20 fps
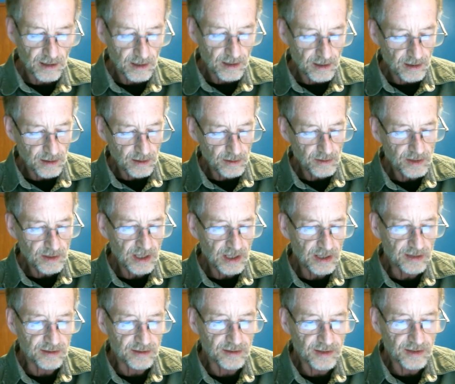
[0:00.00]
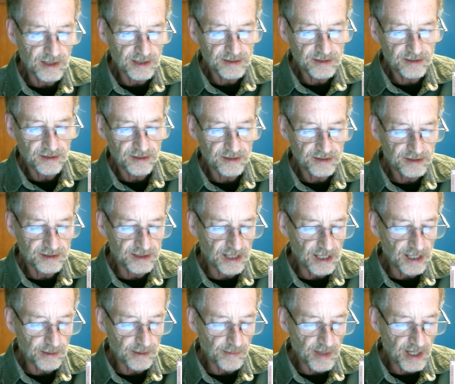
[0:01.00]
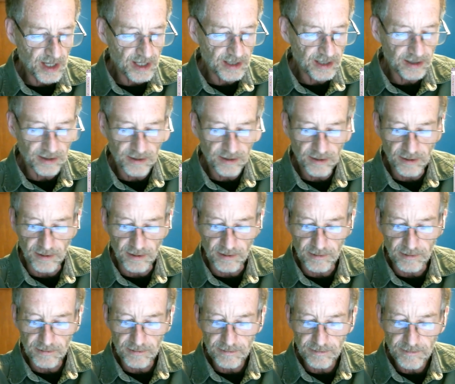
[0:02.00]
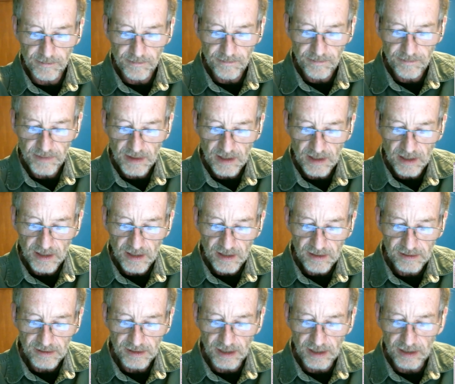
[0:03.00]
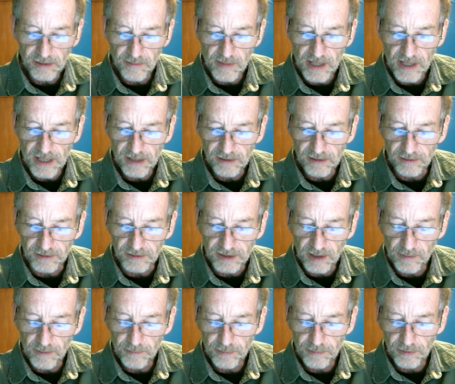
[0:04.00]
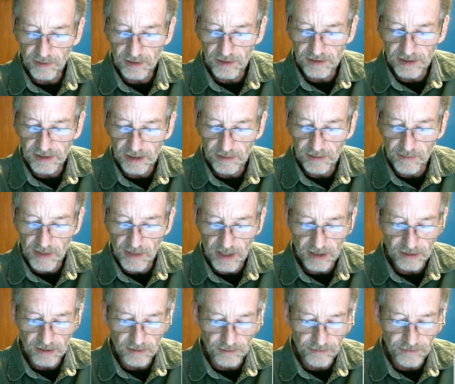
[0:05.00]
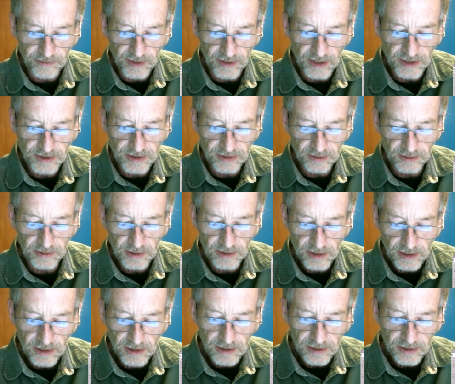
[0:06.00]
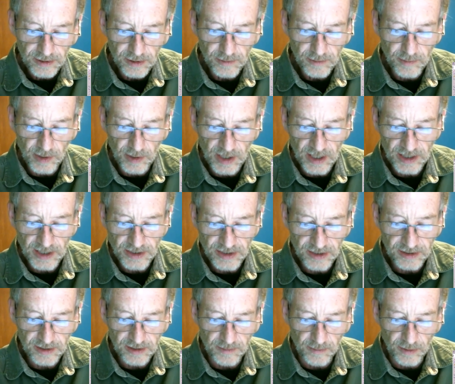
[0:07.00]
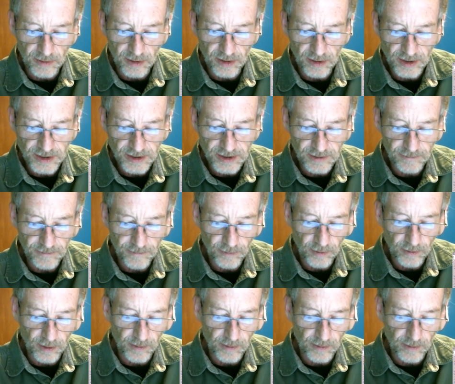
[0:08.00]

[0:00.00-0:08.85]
Okay, so that's our zygomatic nerve. Zygomatico-temporal and zygomatico-facial, two branches that merge to form